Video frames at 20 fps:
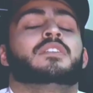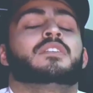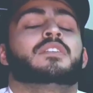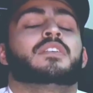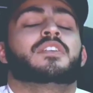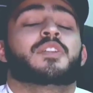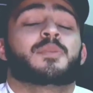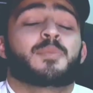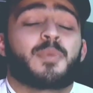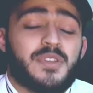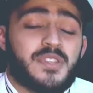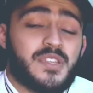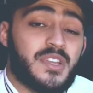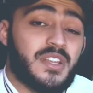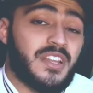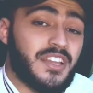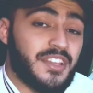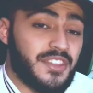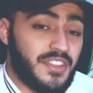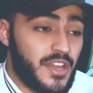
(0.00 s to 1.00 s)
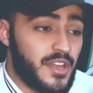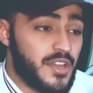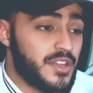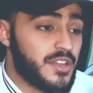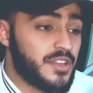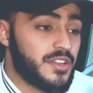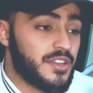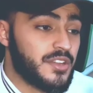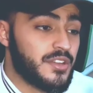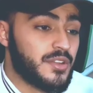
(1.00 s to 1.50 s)
In the breast clinic,
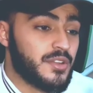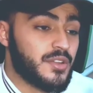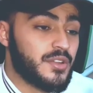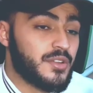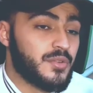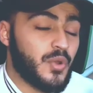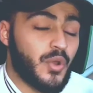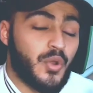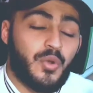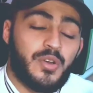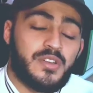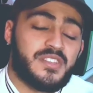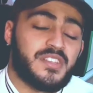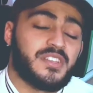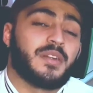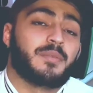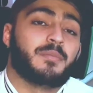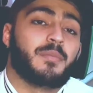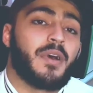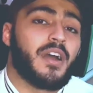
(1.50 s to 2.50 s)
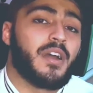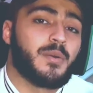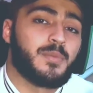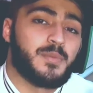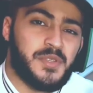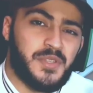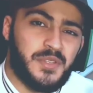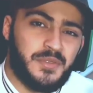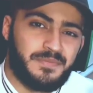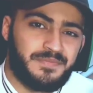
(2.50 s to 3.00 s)
they requested a
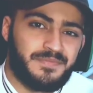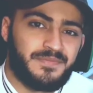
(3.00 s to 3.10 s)
biopsy